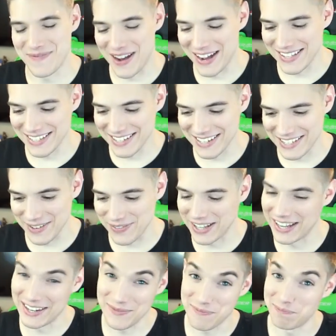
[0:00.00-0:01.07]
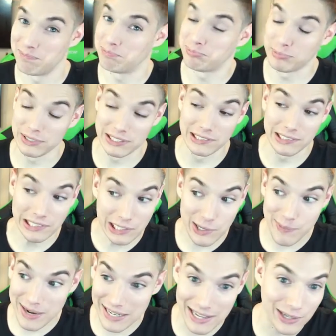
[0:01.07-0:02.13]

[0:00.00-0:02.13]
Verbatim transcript: of pausing because I'm like, could be an